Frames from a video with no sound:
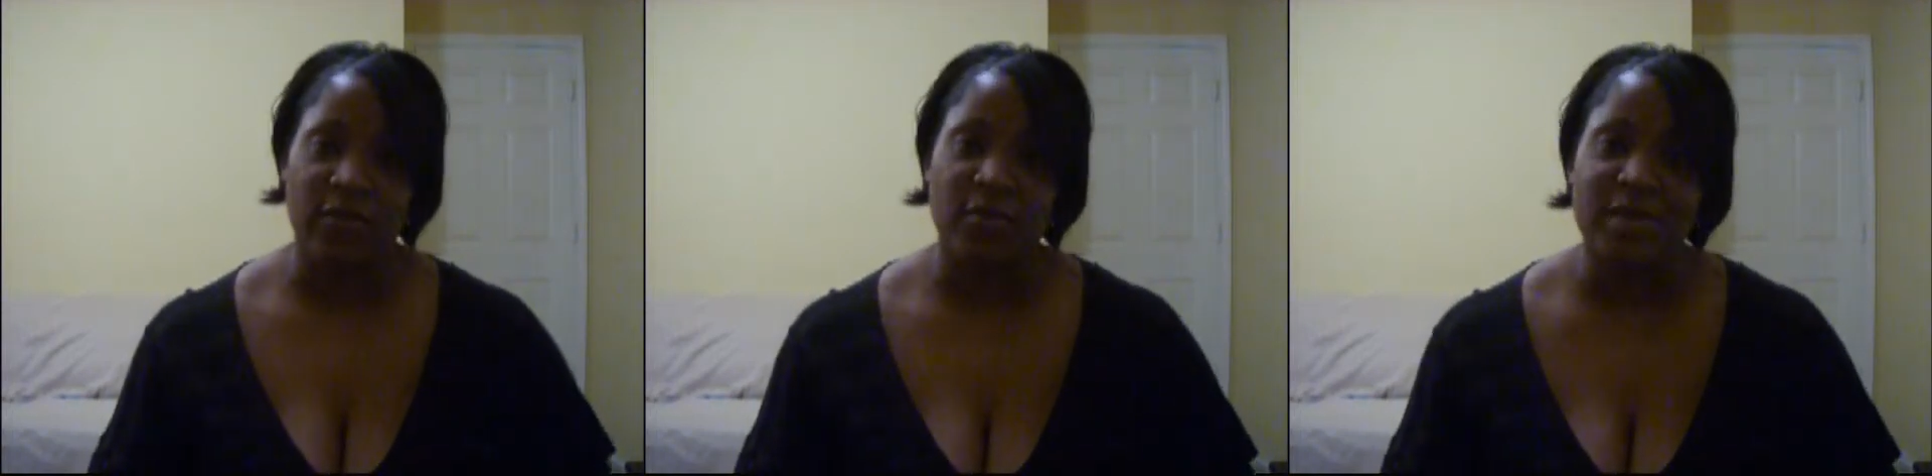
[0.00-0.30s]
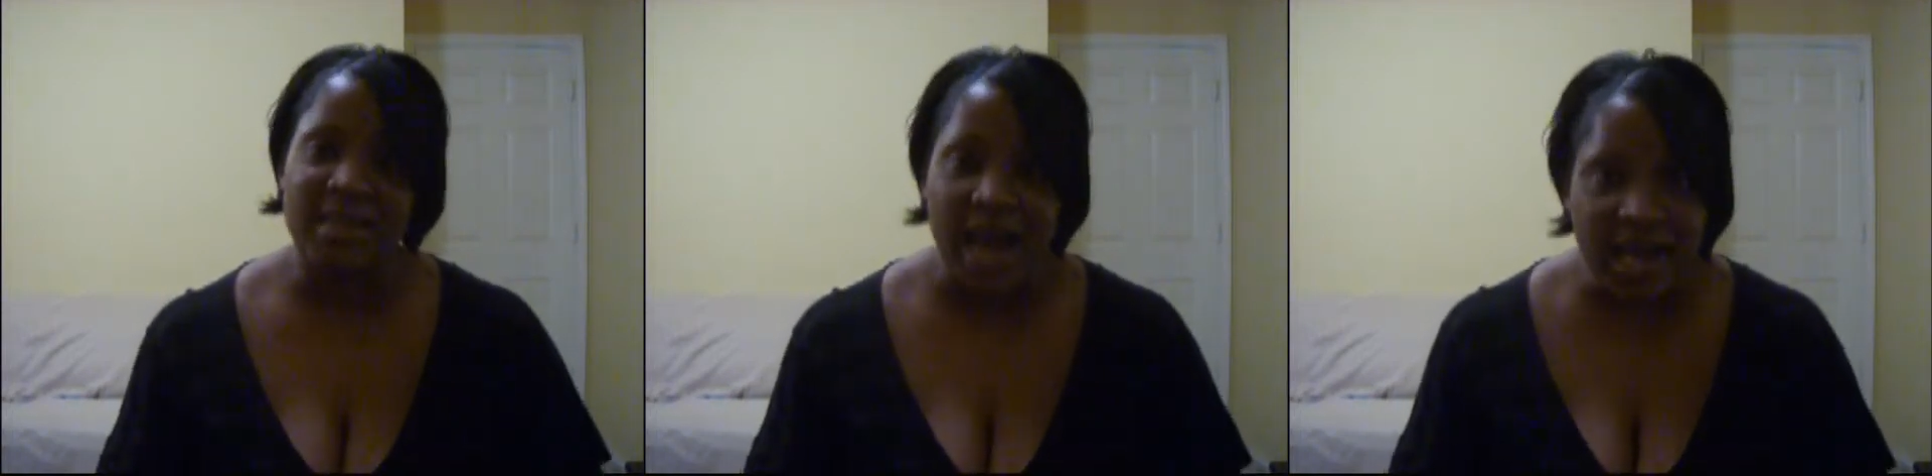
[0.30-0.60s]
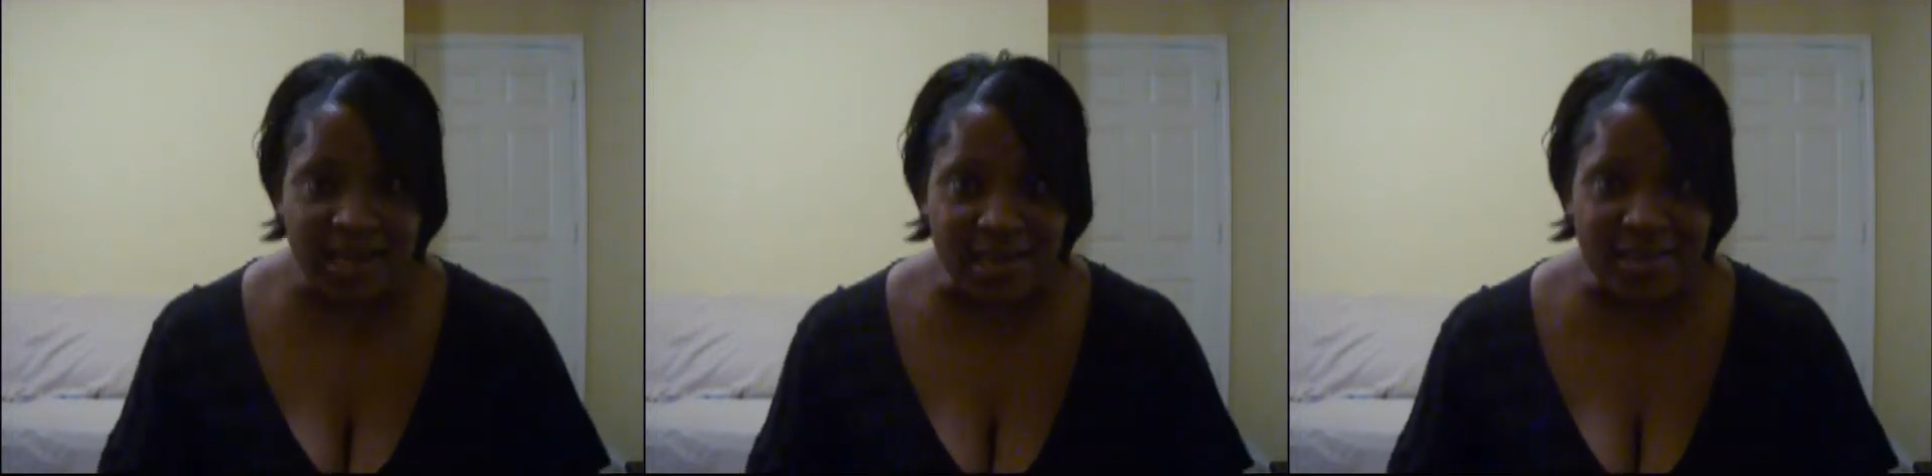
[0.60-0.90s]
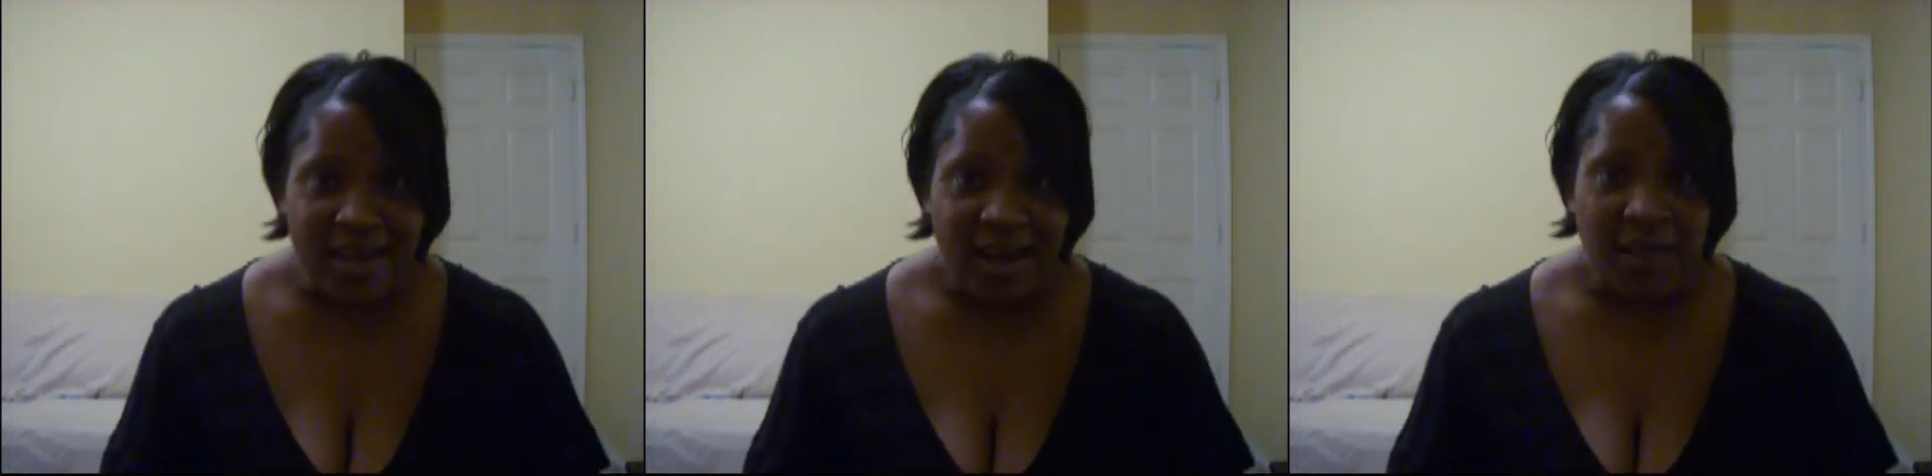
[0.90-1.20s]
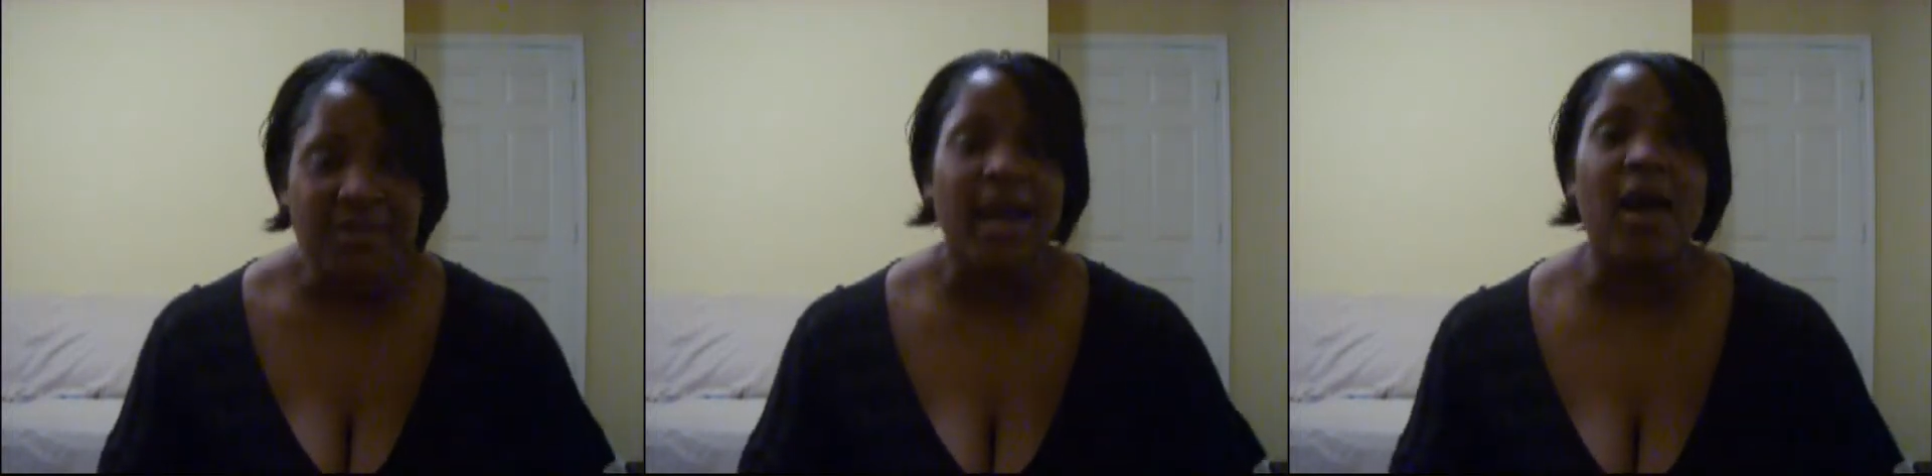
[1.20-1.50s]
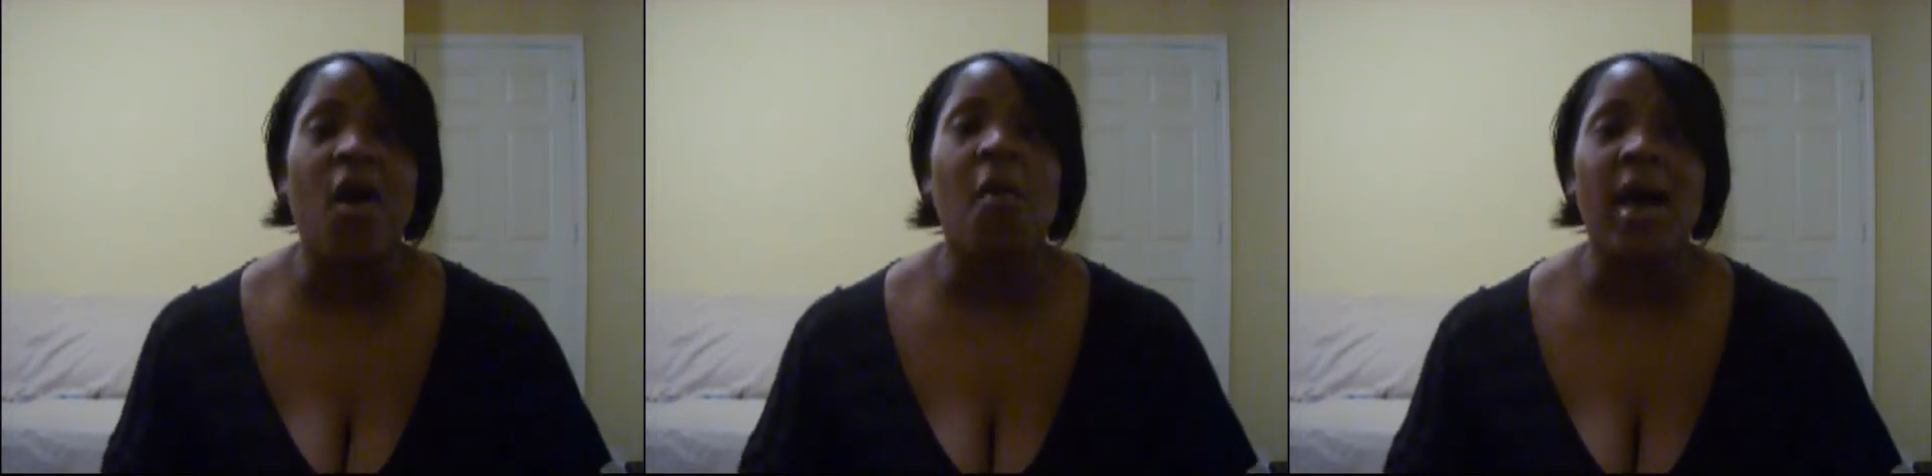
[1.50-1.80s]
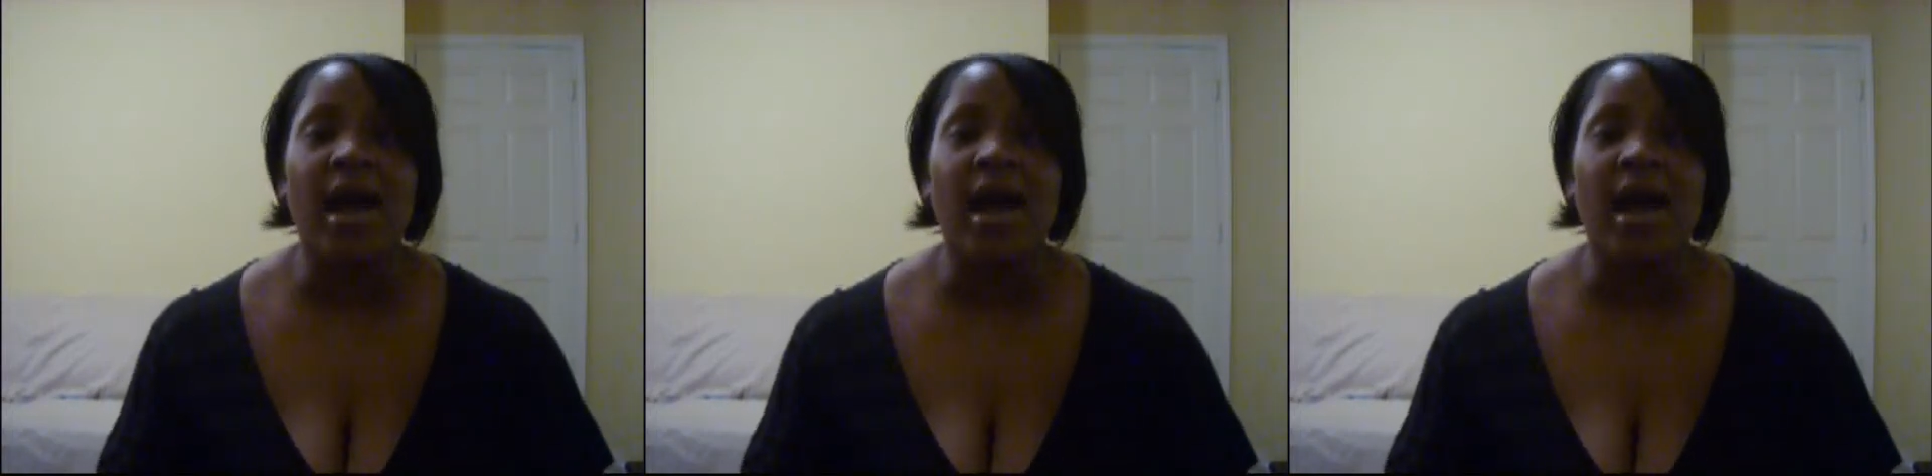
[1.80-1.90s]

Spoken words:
from the chocolate. I was like, oh my